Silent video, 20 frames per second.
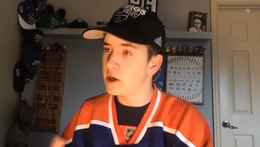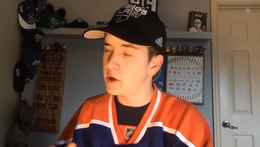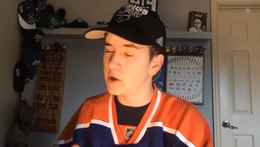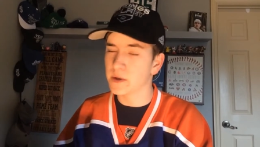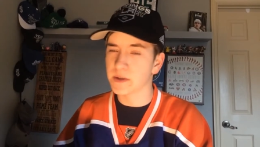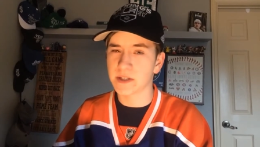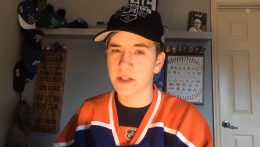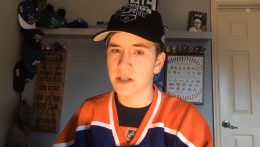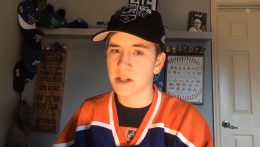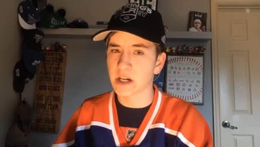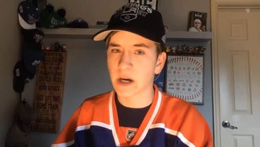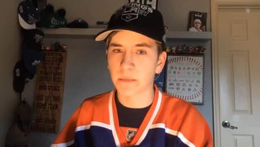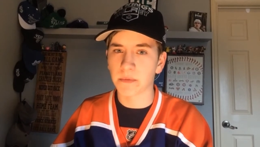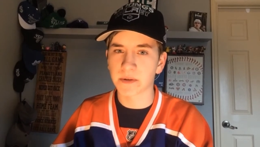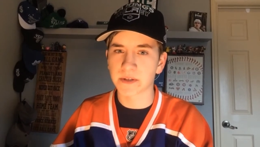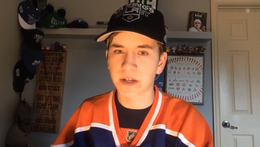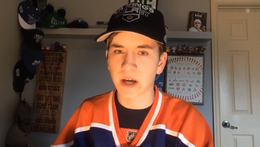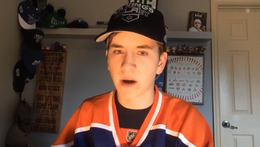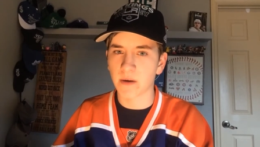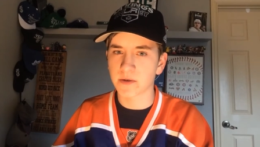You can see it a couple of
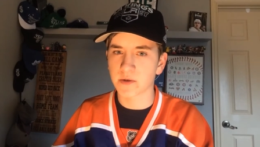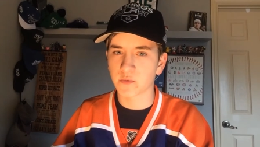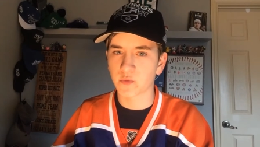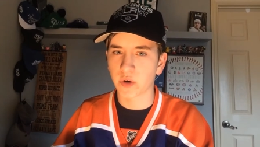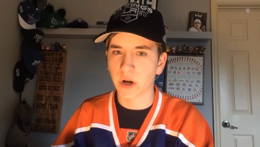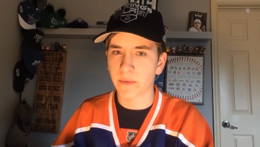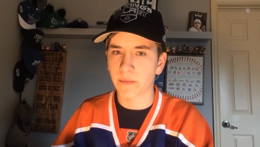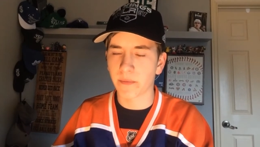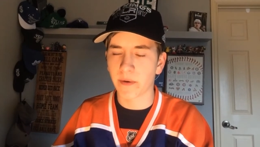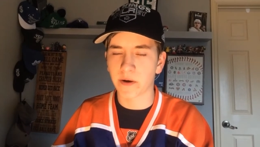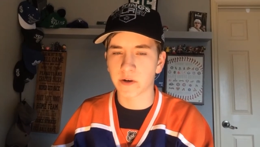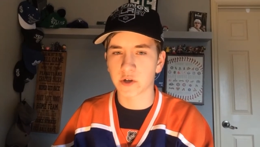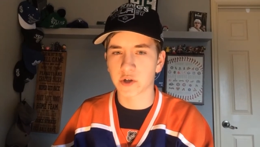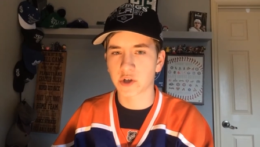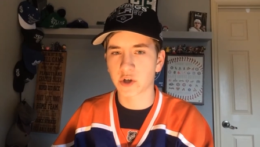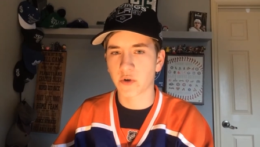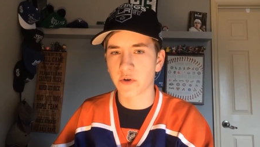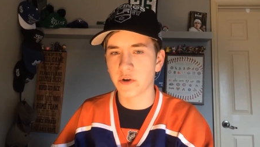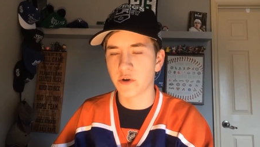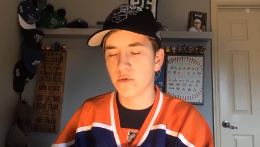times in what I'm about to
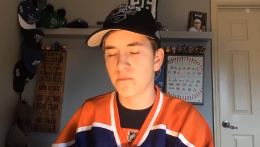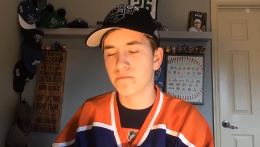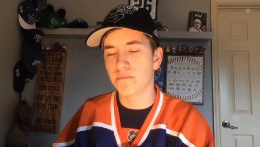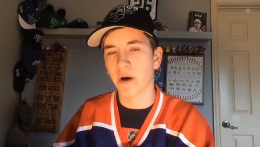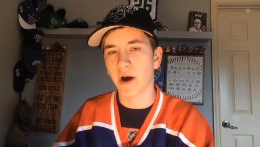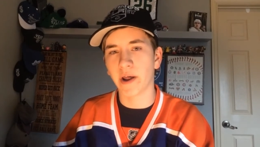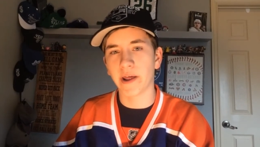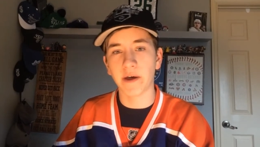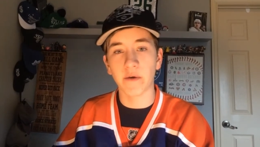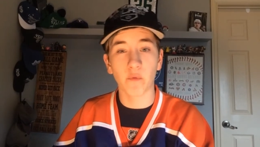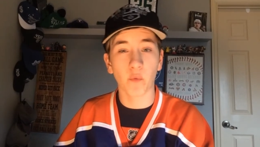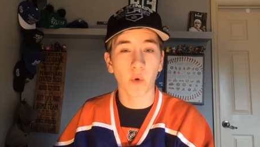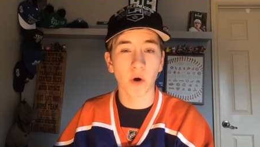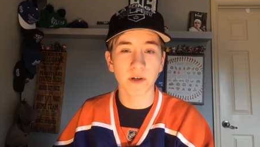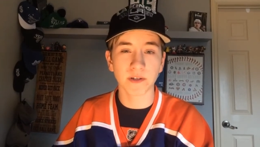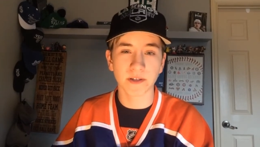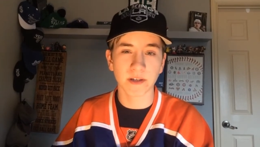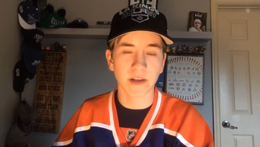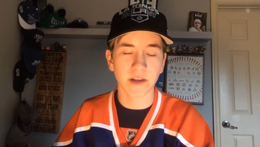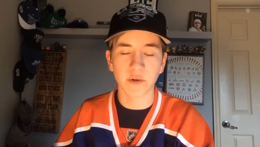show you, but it
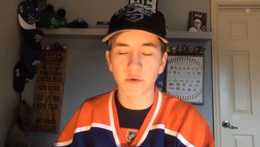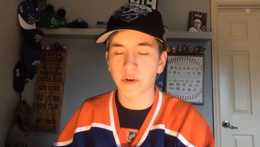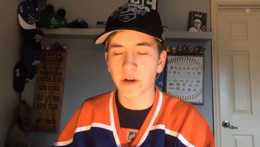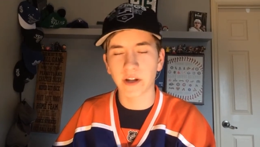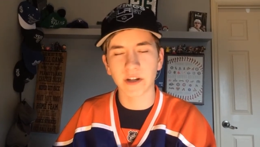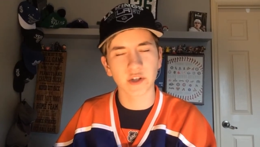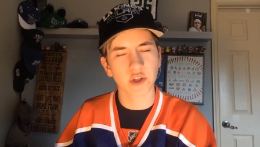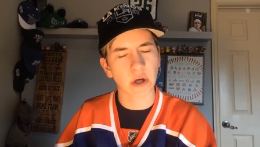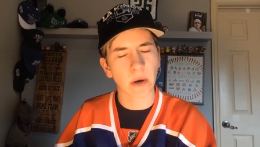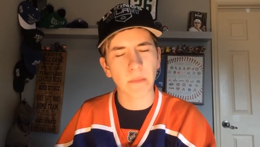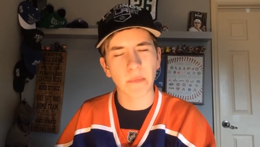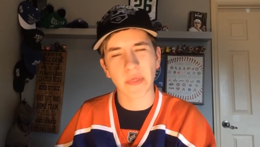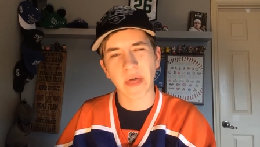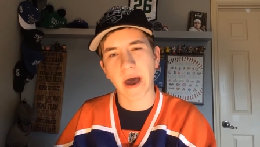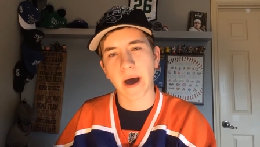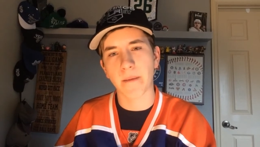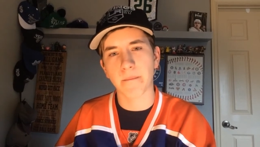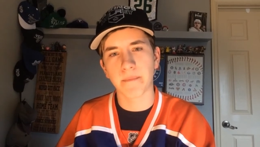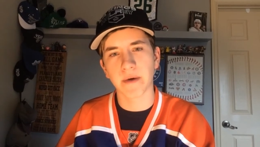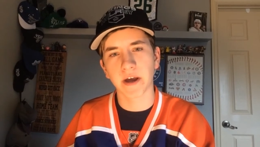wasn't. You couldn't jump
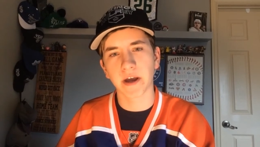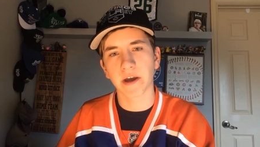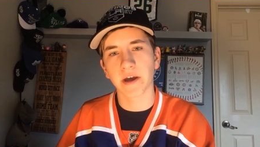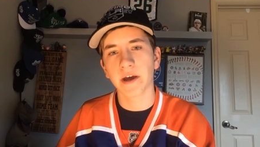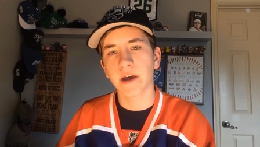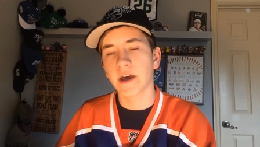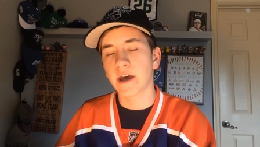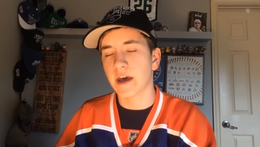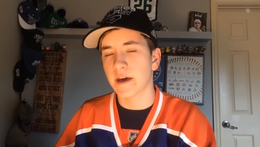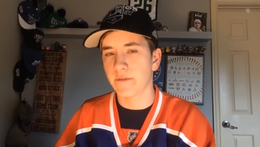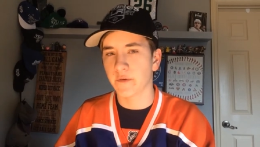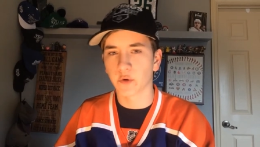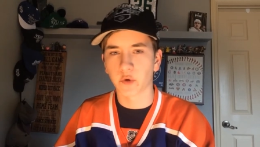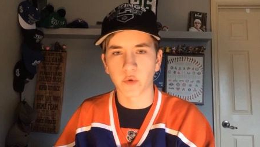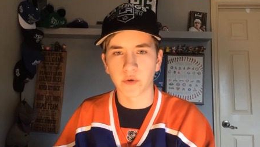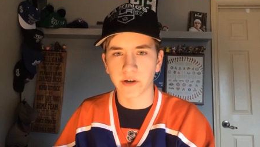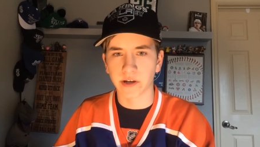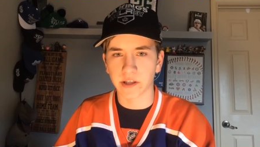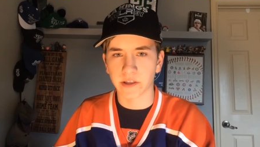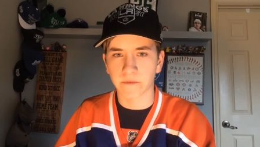that big if you're
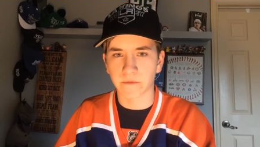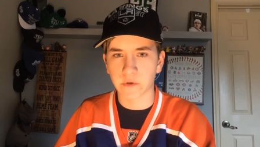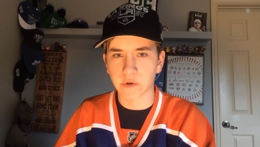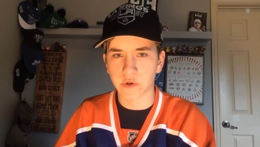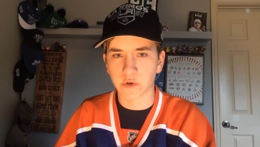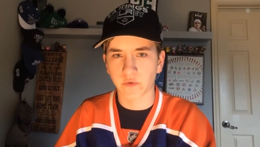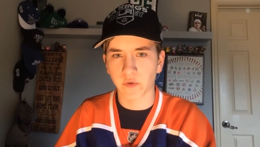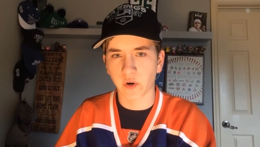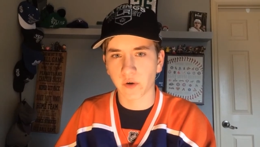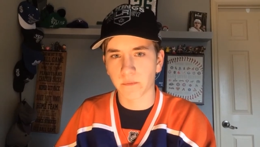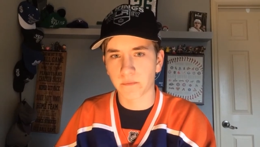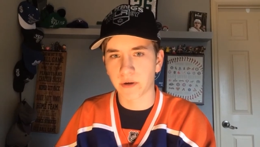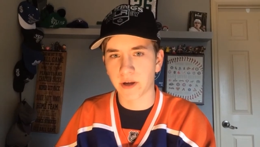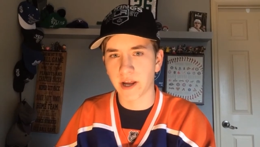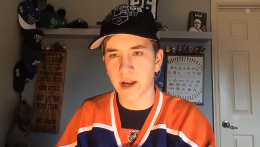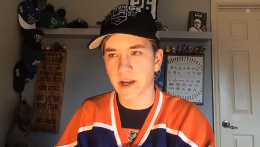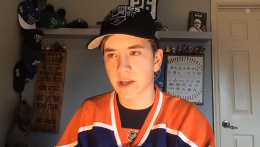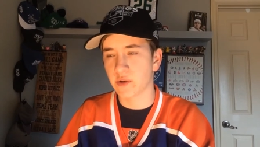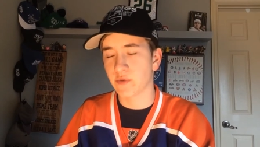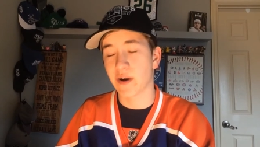going to get the first overall
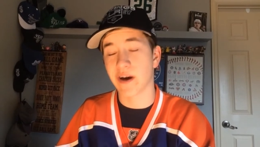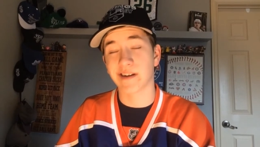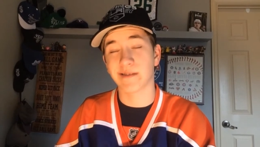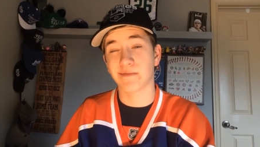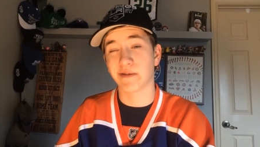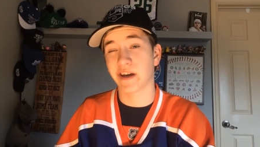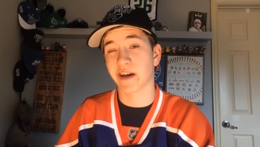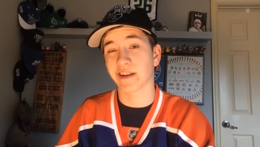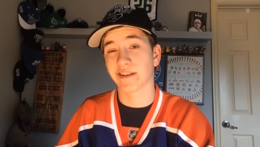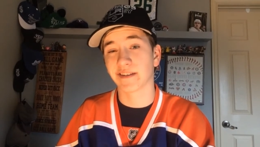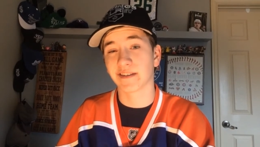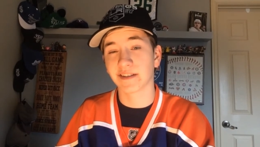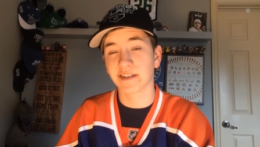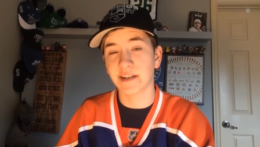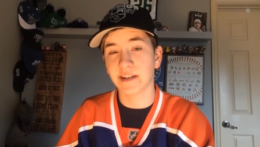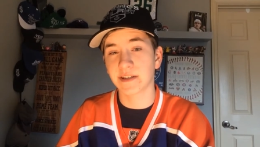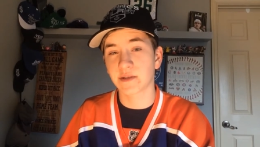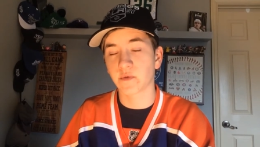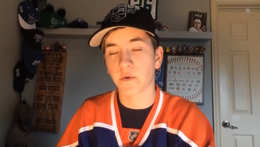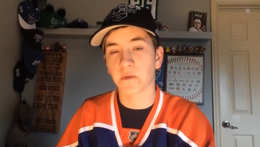pick. You had to be at
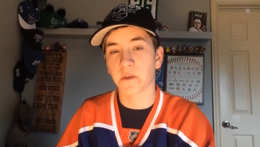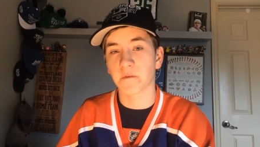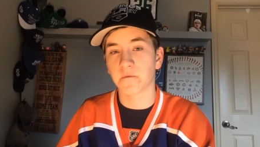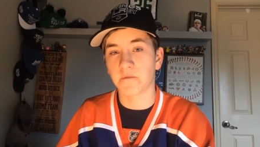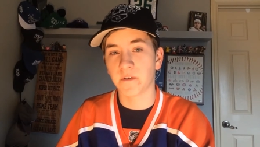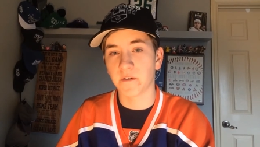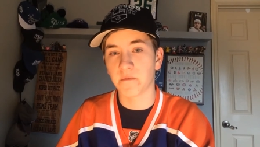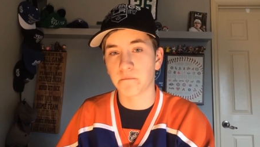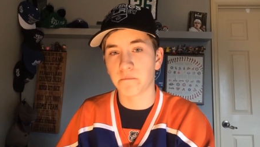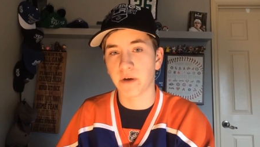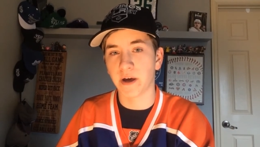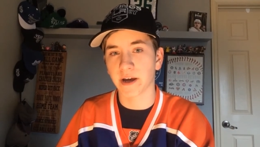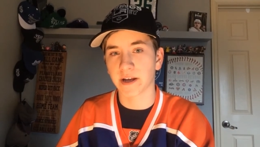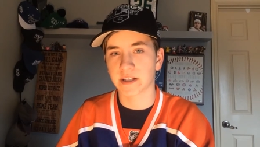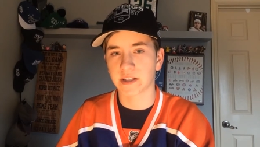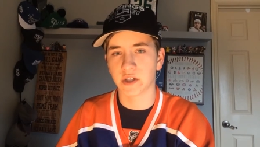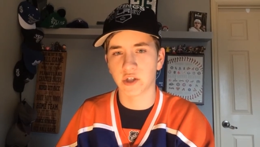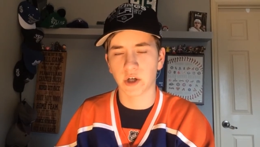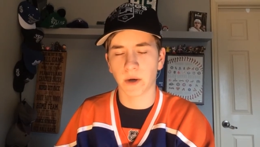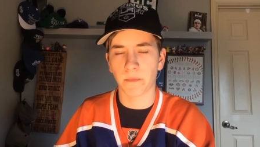least with the fifth pick
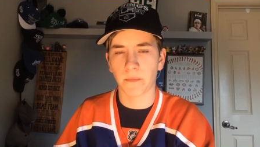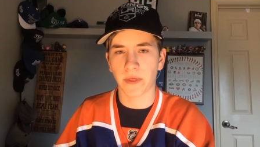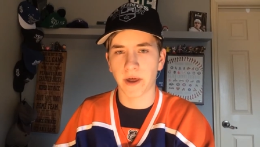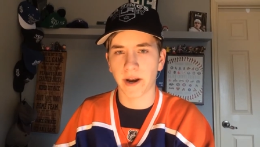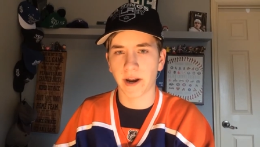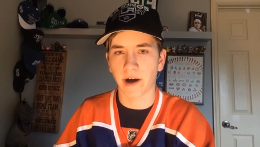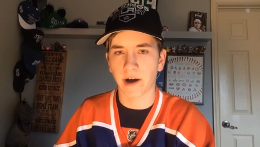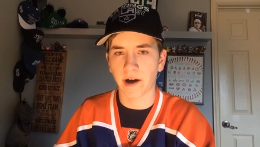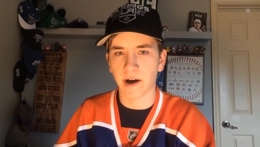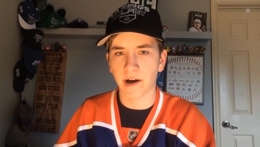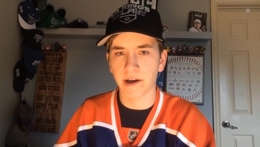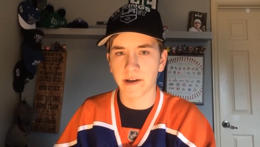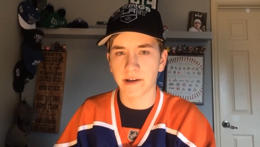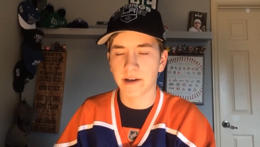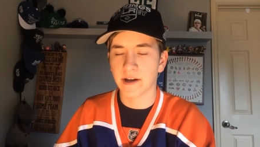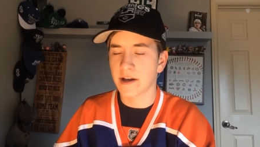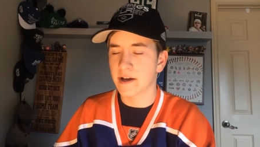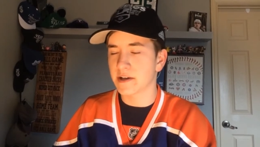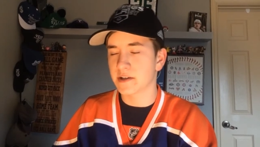to jump that high.